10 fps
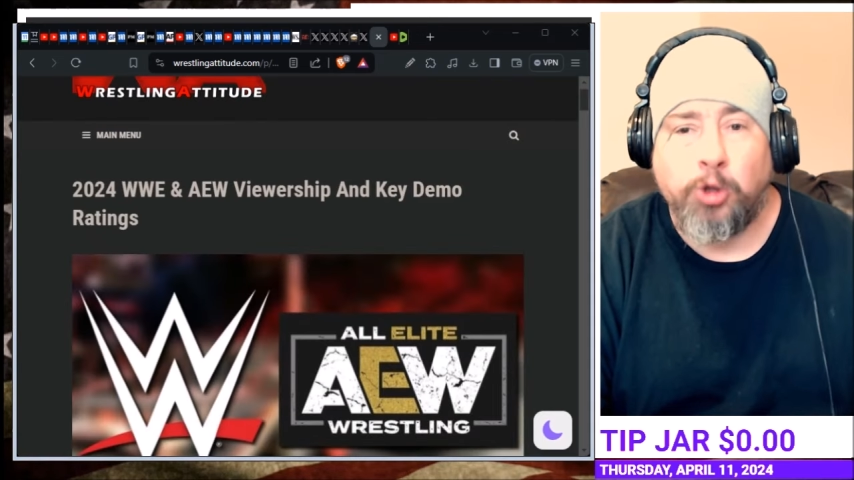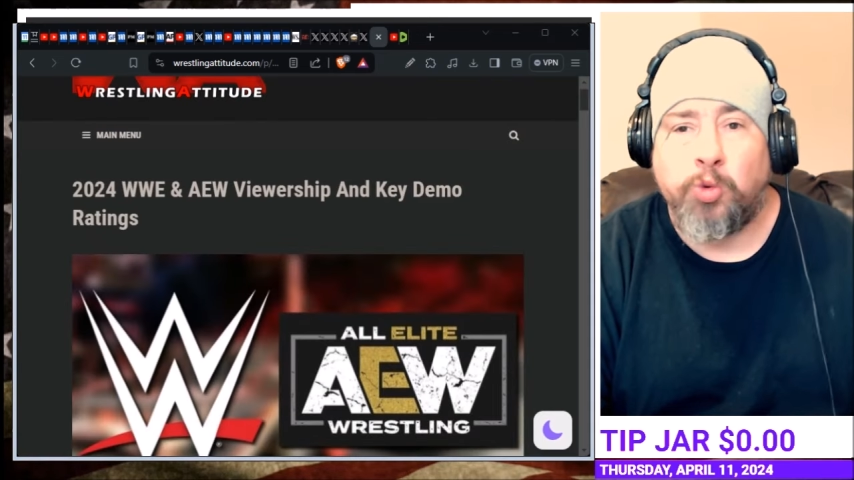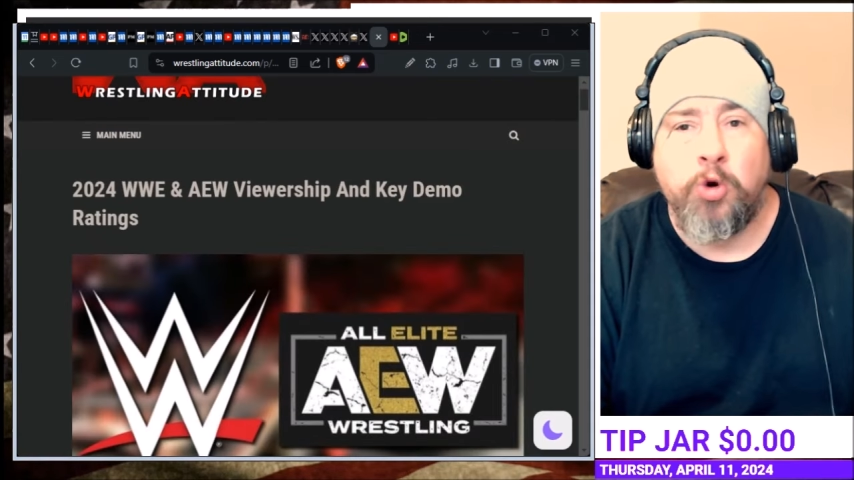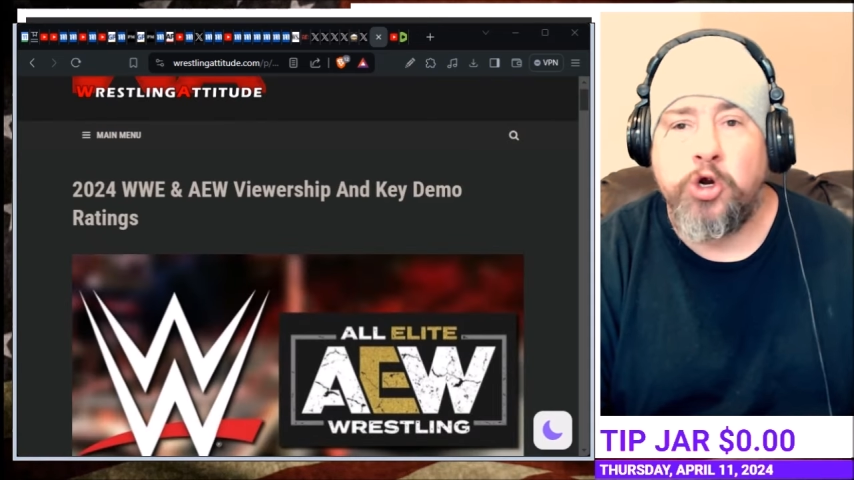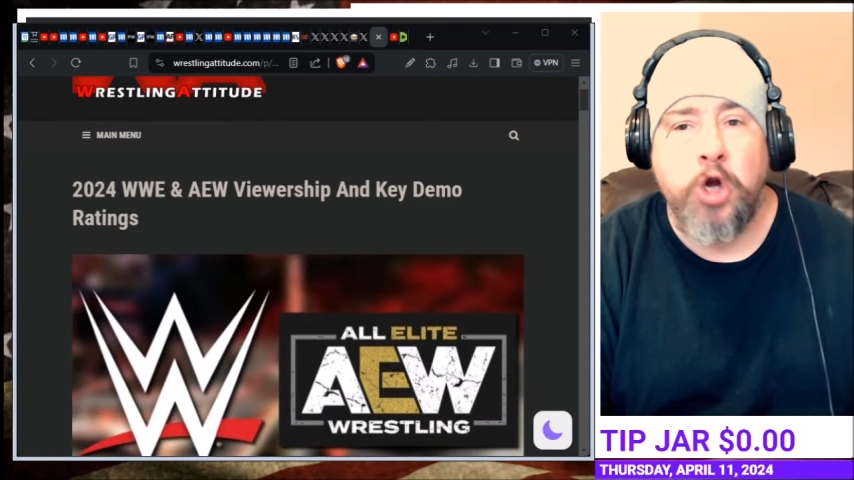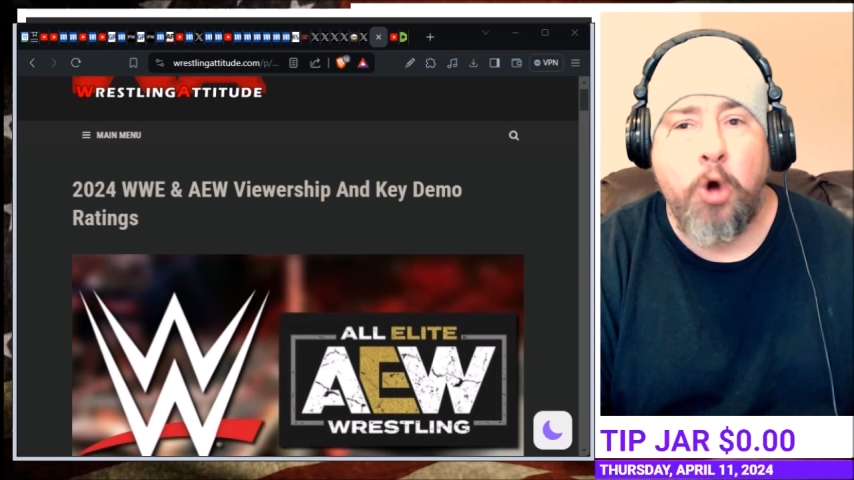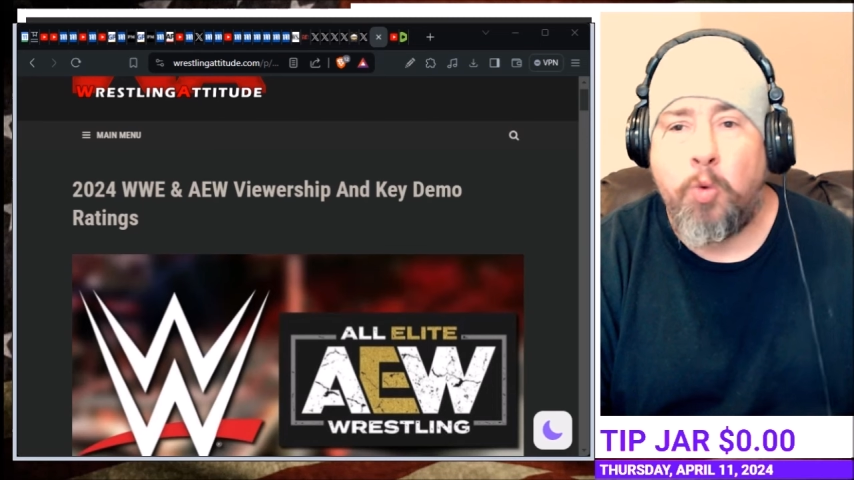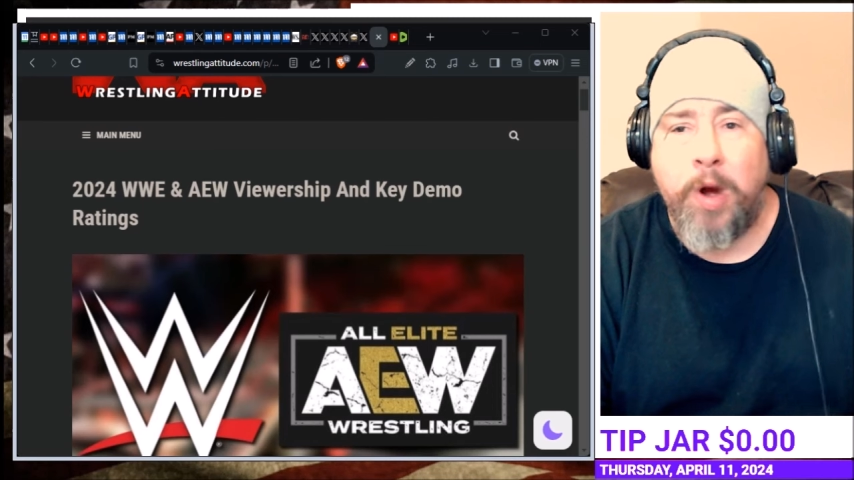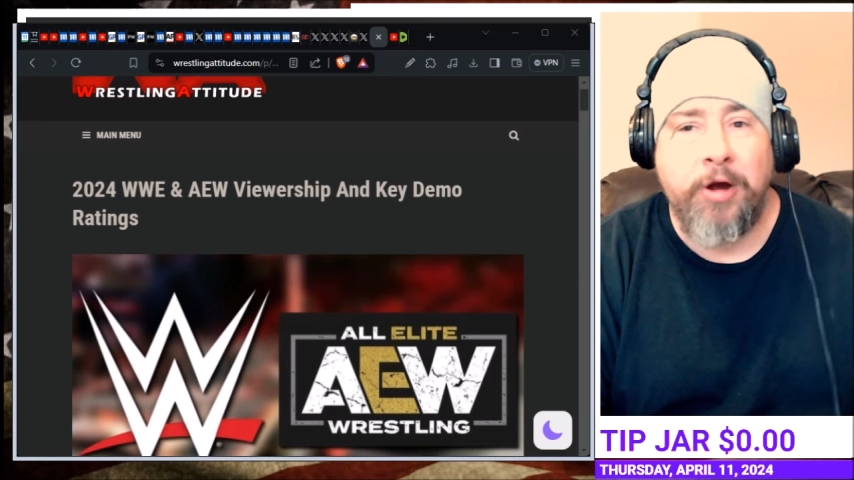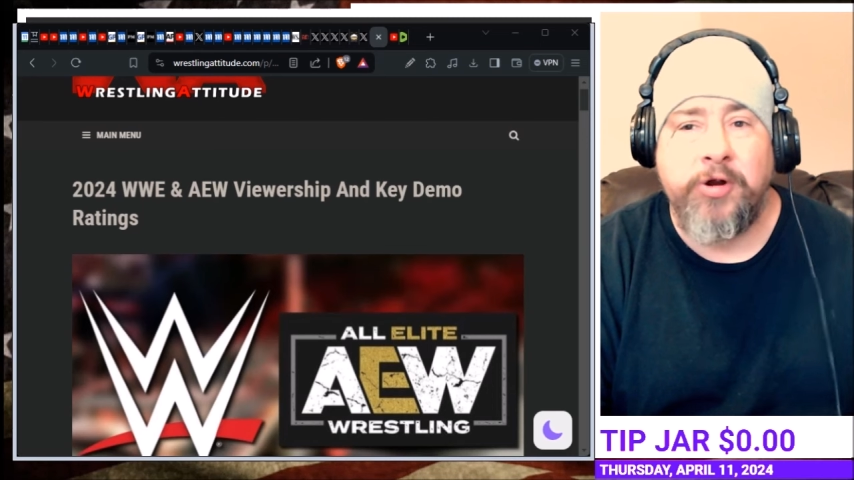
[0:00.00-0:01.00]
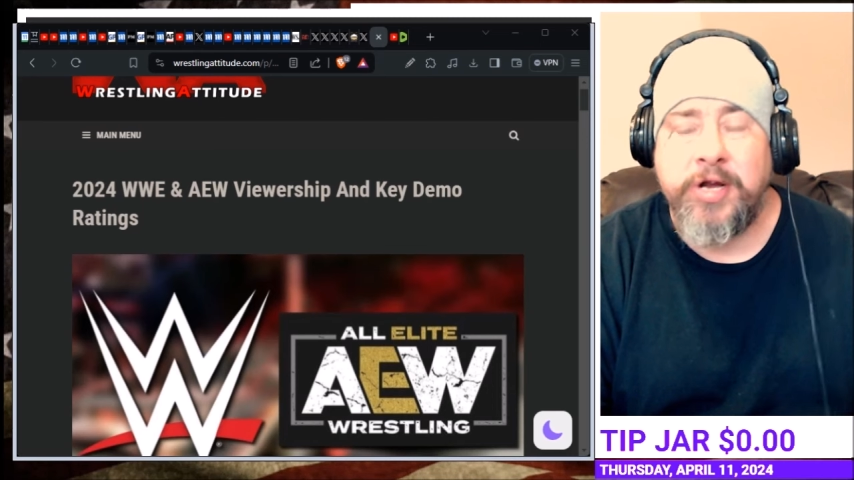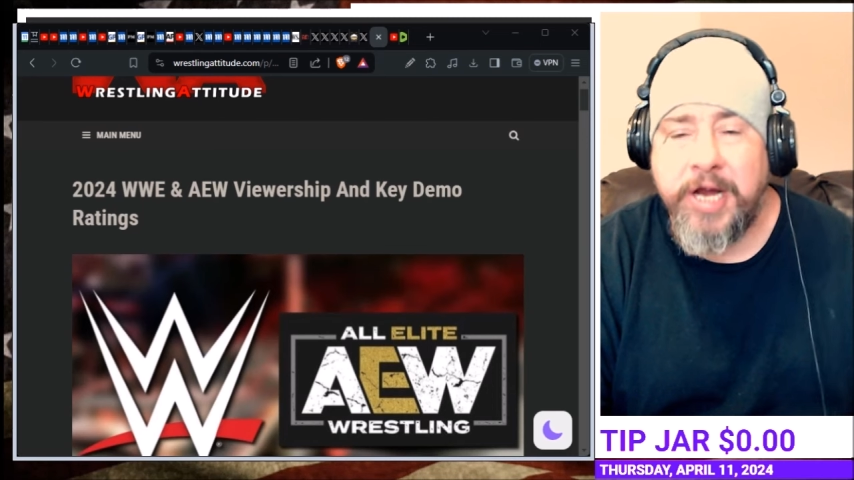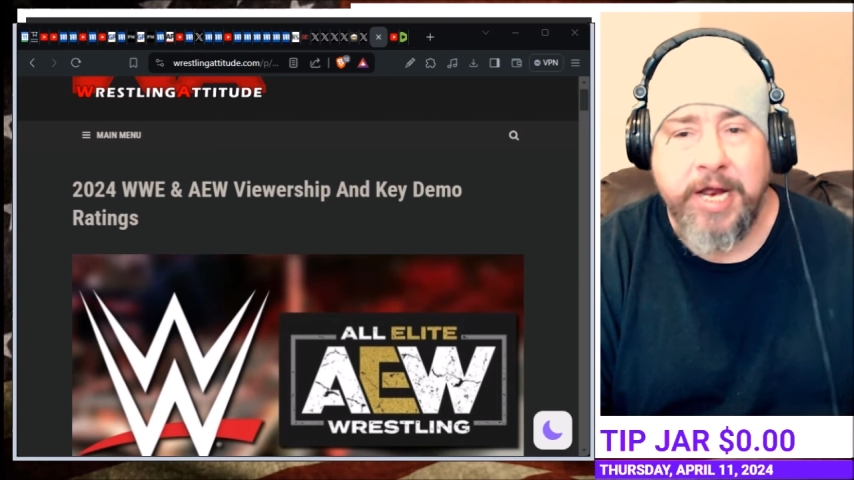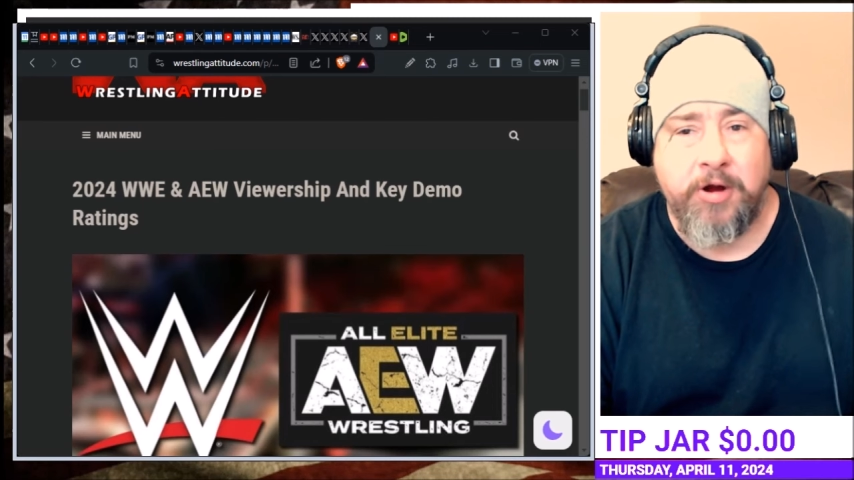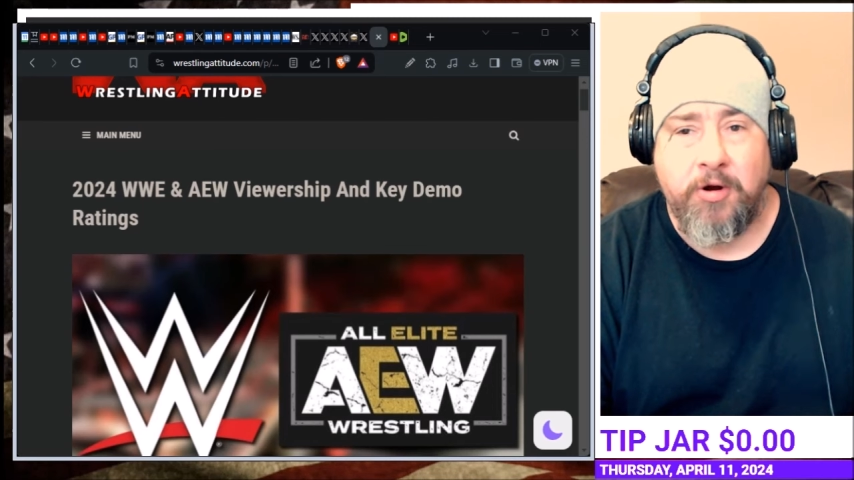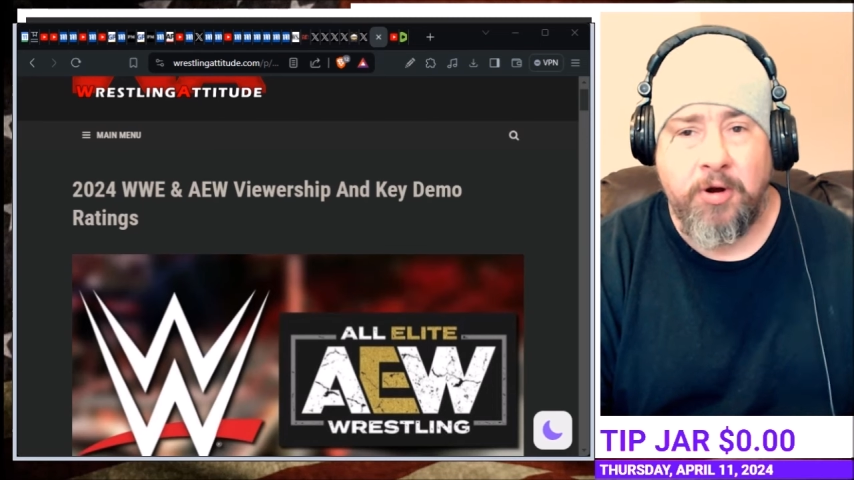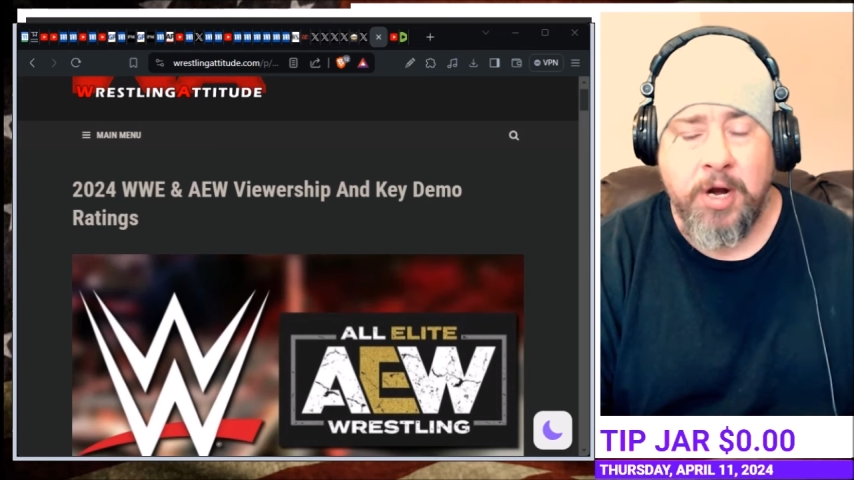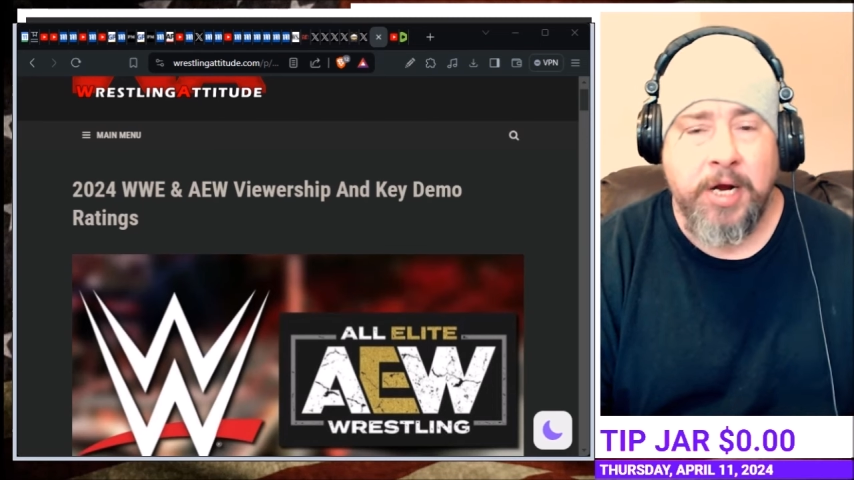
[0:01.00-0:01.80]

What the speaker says: were nowhere near